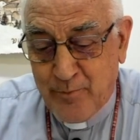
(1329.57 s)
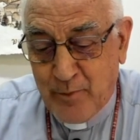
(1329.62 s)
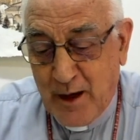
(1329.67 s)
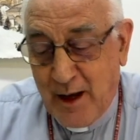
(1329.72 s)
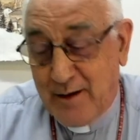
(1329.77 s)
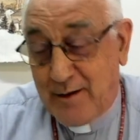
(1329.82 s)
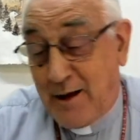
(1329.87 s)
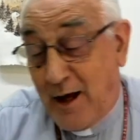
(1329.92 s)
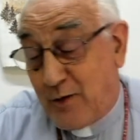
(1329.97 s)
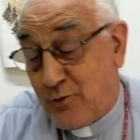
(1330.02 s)

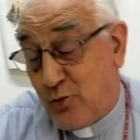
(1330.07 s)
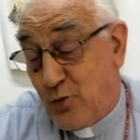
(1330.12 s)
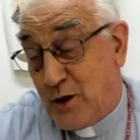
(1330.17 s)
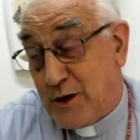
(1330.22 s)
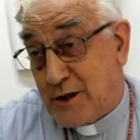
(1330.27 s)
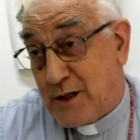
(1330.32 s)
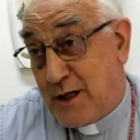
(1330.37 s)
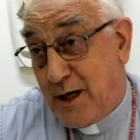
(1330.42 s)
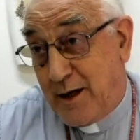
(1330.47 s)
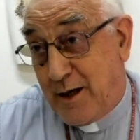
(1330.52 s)
And that
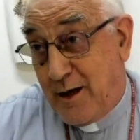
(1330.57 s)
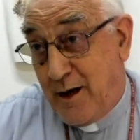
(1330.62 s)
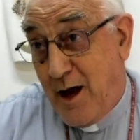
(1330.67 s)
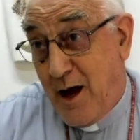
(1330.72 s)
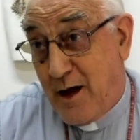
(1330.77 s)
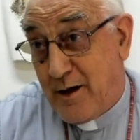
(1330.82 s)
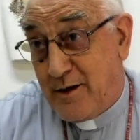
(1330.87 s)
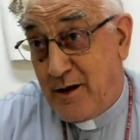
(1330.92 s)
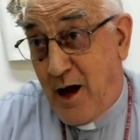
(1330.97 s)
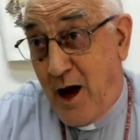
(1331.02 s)
was
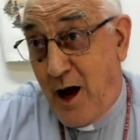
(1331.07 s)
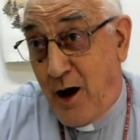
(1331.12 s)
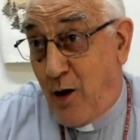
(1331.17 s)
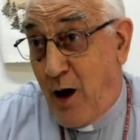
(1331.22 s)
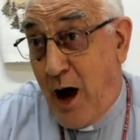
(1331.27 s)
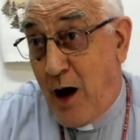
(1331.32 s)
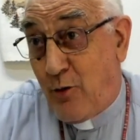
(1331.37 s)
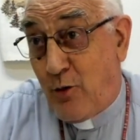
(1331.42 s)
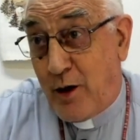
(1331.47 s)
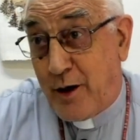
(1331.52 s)

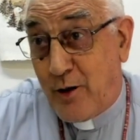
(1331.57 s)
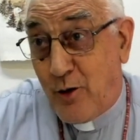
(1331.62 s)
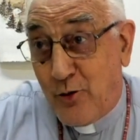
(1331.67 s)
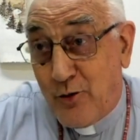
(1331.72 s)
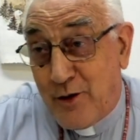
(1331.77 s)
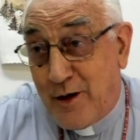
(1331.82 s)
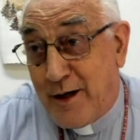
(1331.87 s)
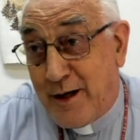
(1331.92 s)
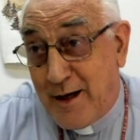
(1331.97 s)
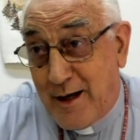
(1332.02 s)
our
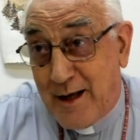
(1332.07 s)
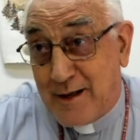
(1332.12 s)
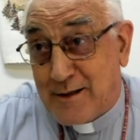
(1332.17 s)
only